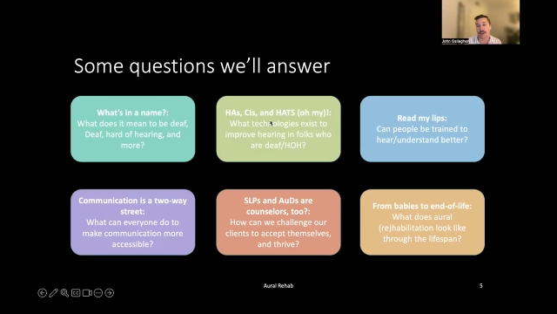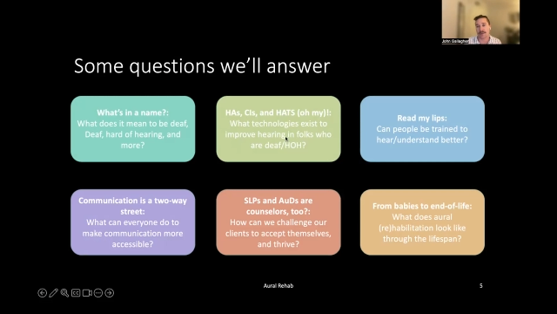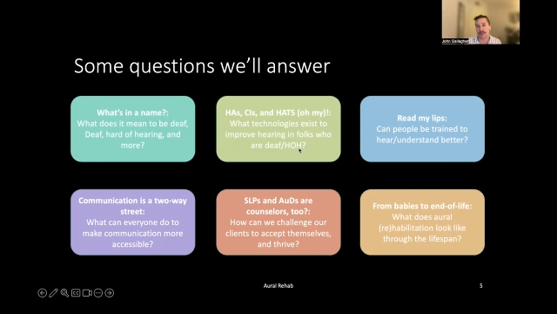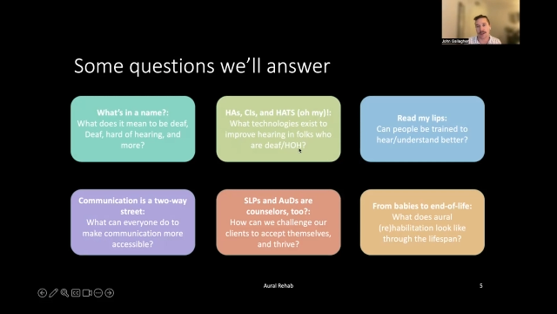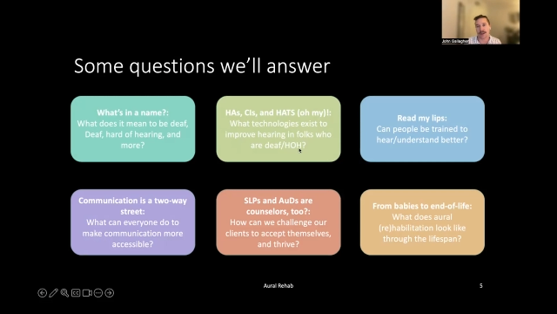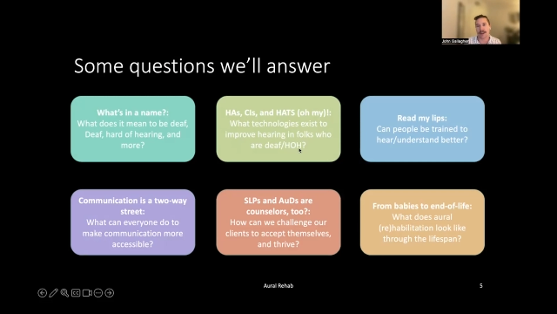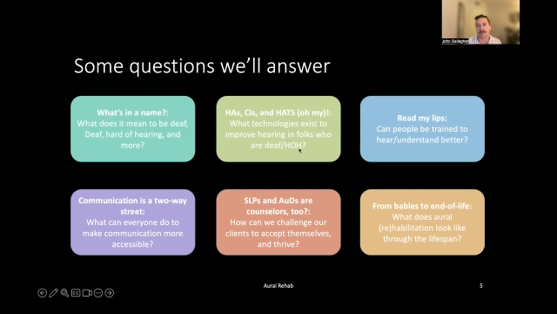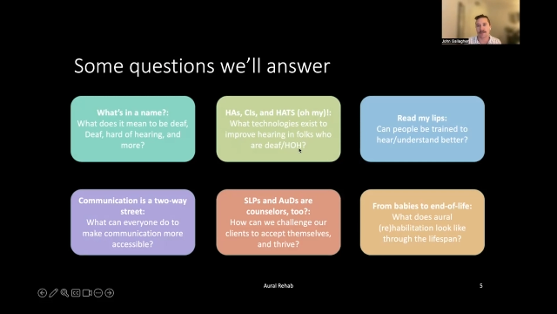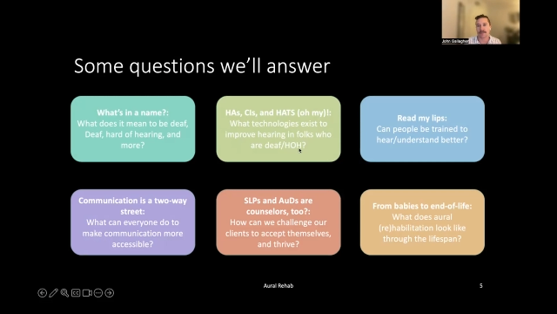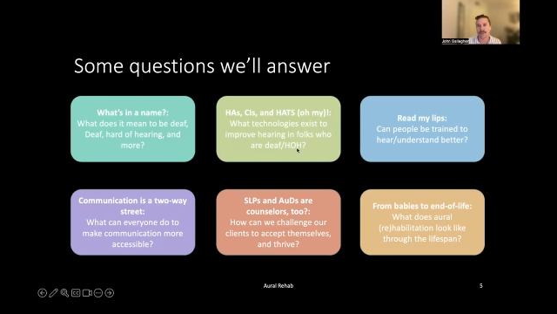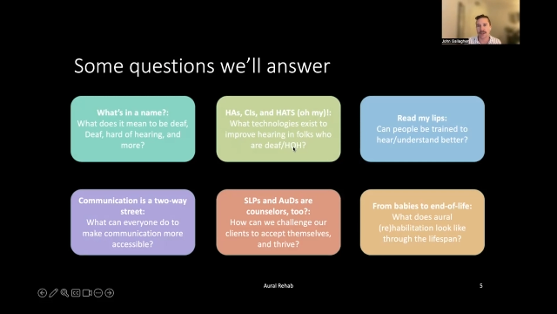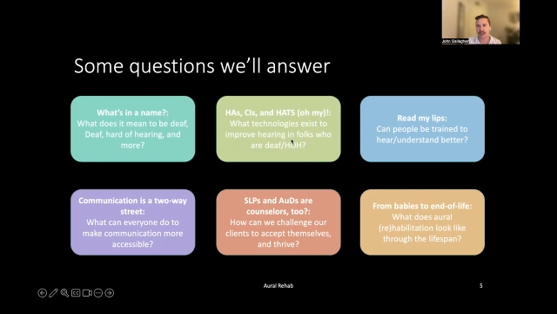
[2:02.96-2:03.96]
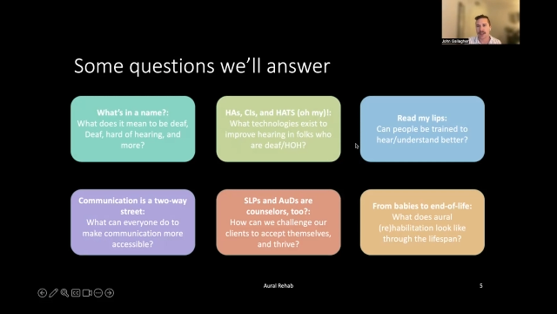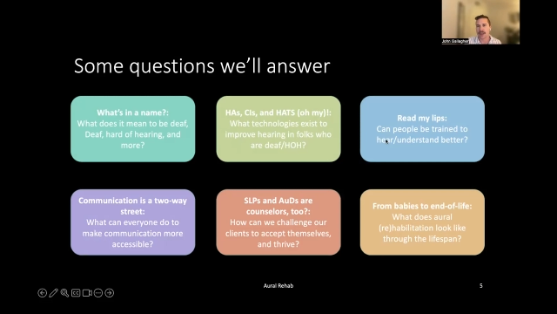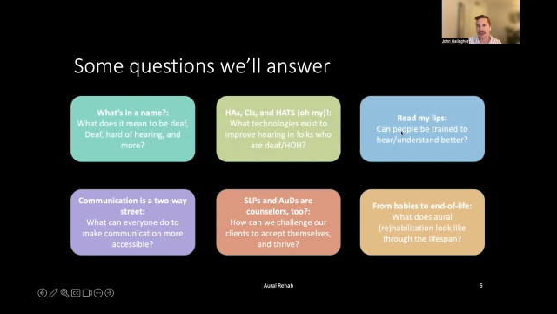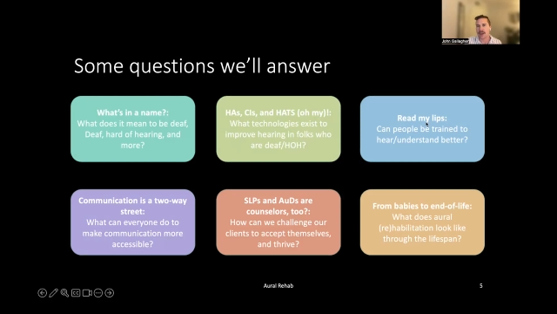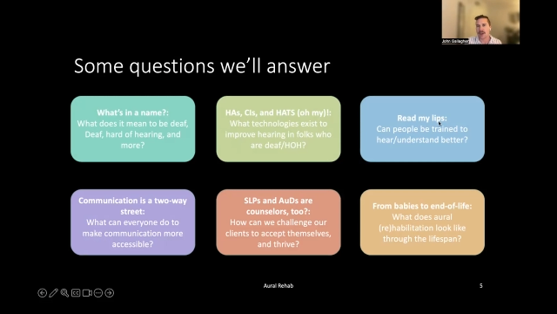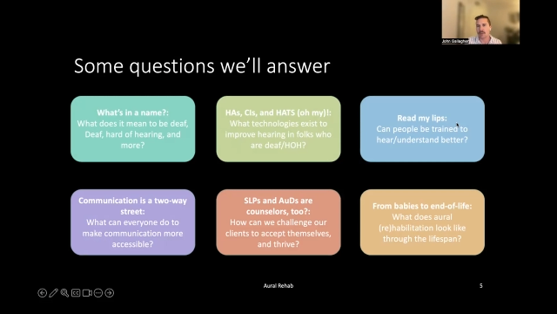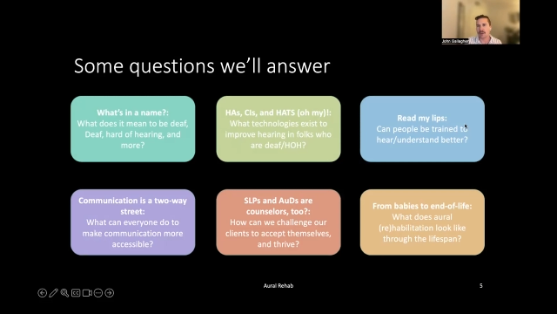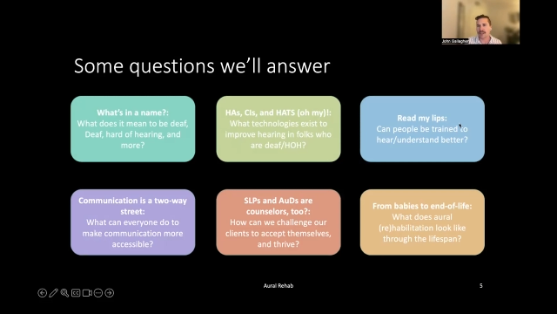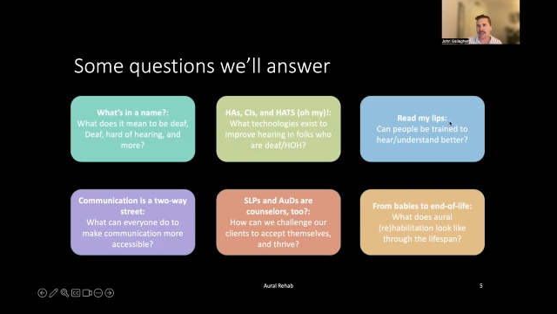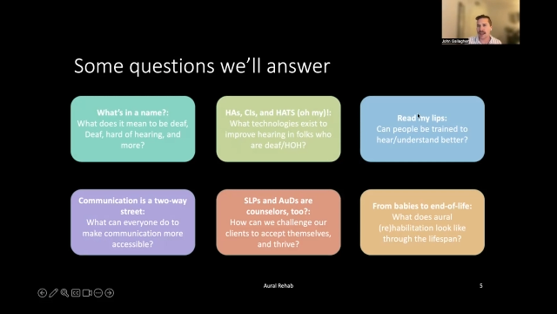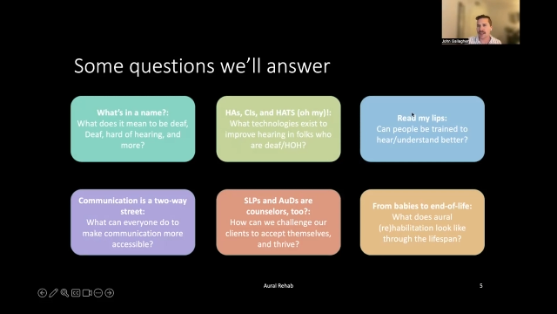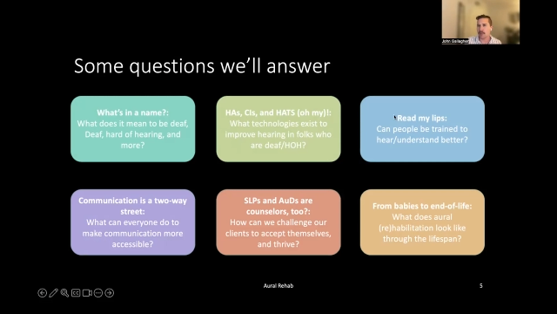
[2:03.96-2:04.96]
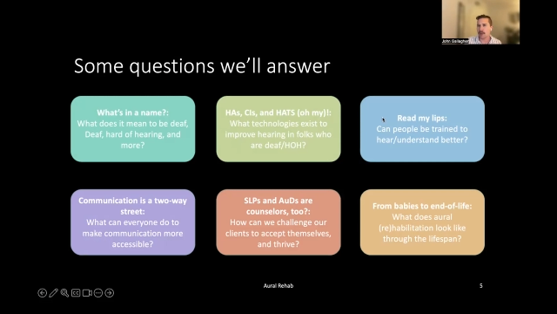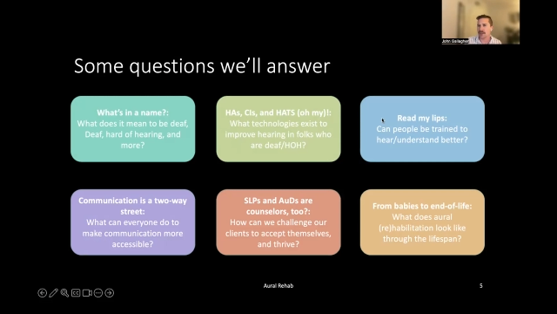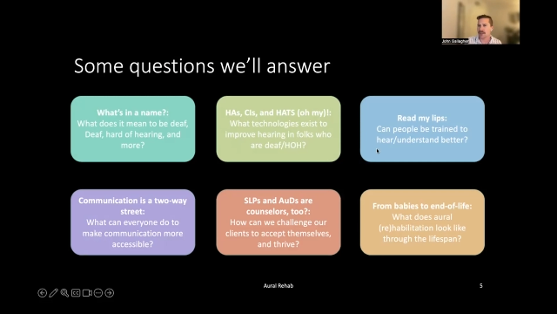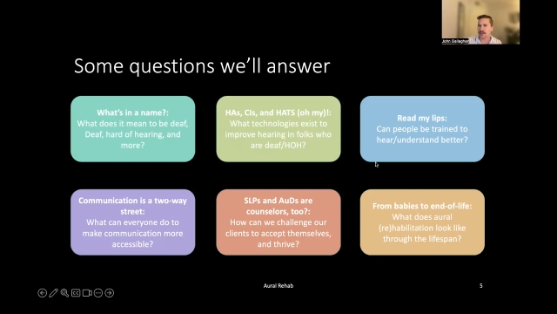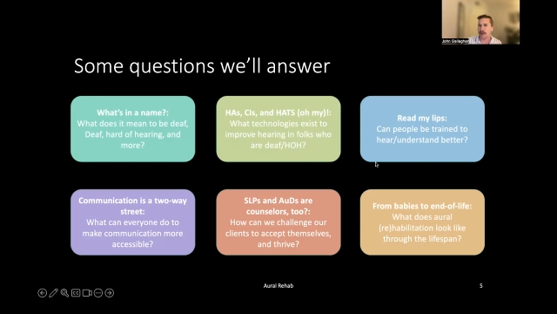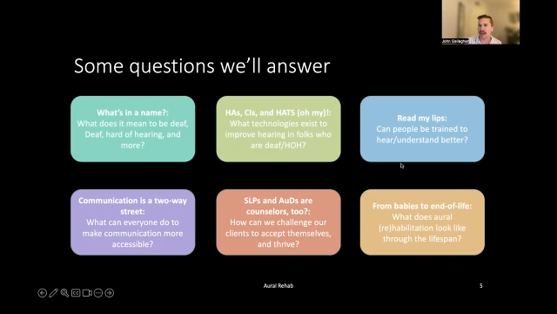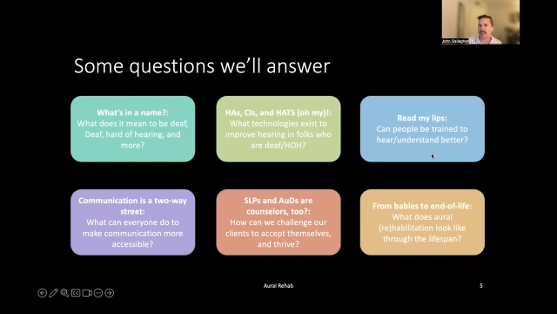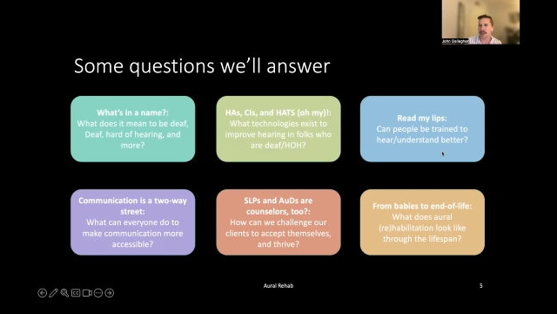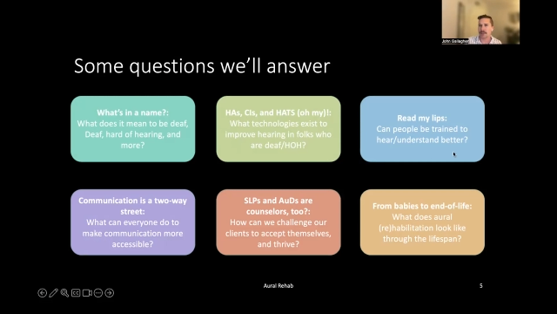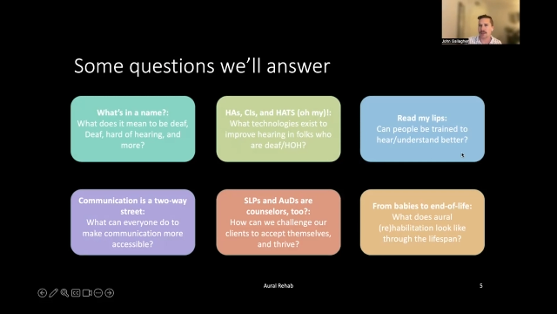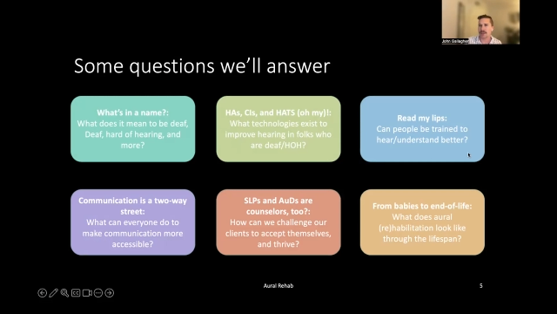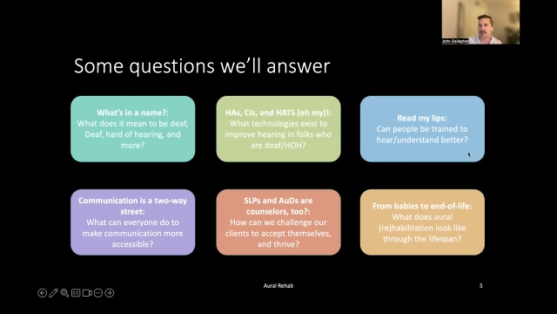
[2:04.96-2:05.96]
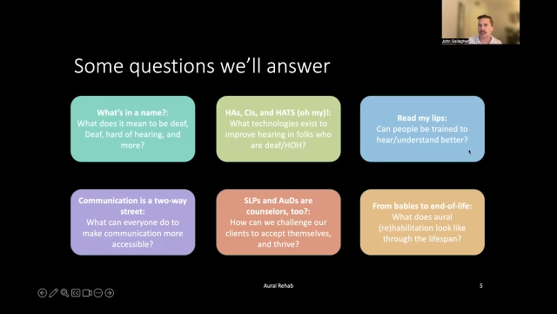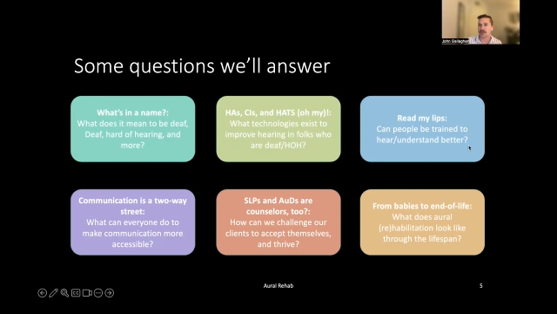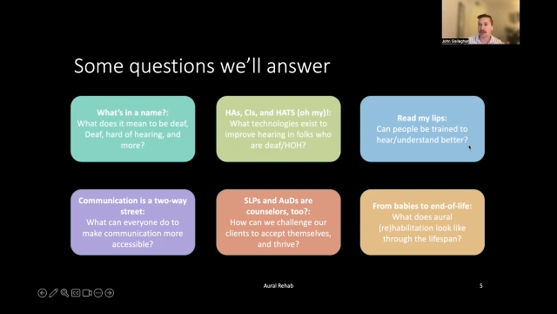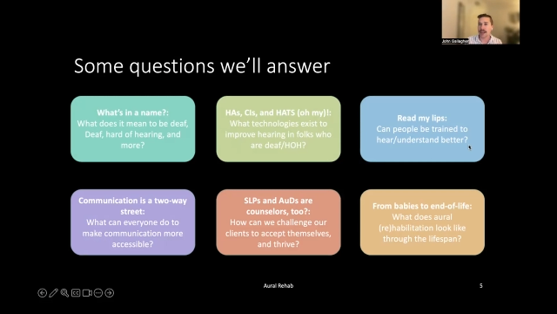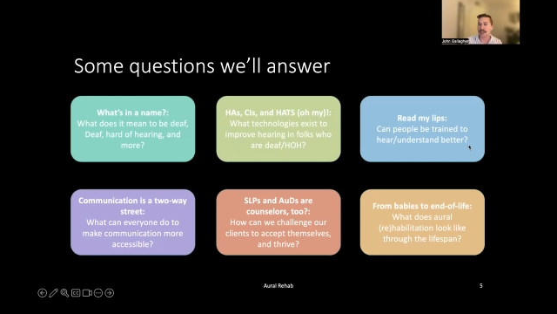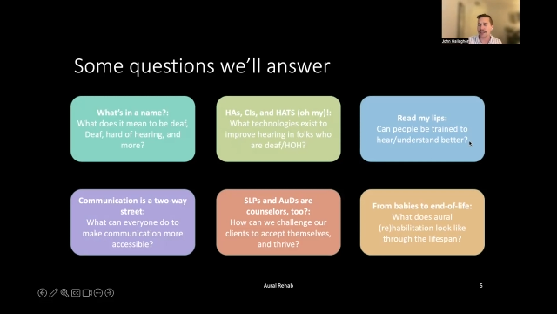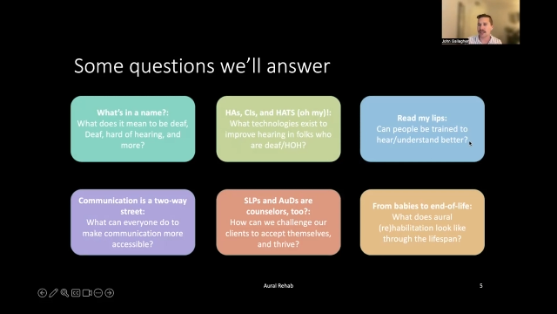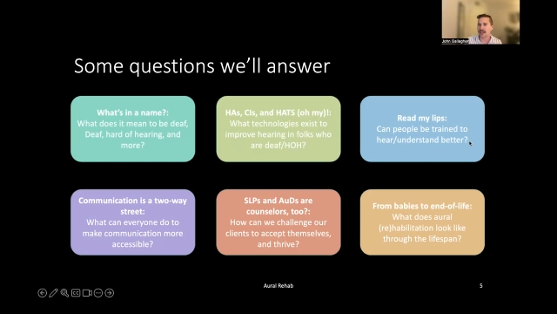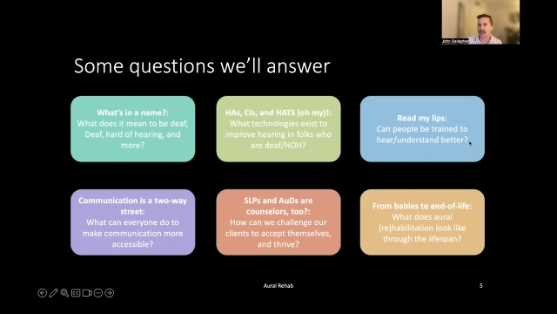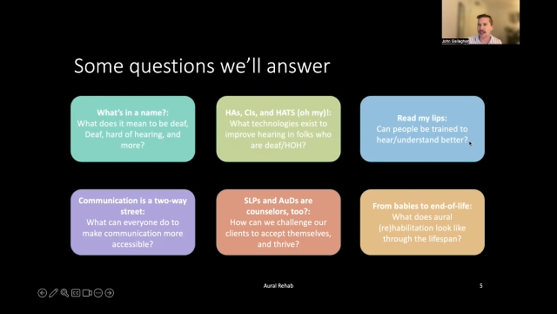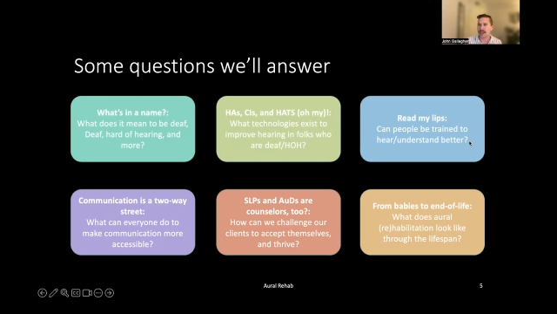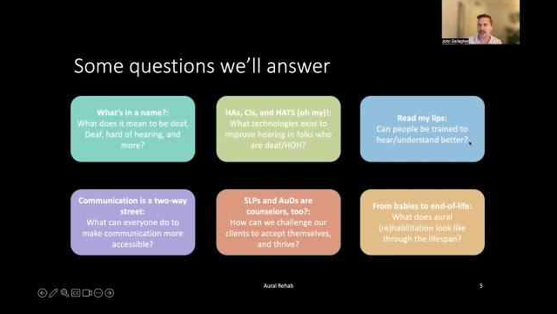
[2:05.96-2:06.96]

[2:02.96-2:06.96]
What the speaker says: (no speaker visible)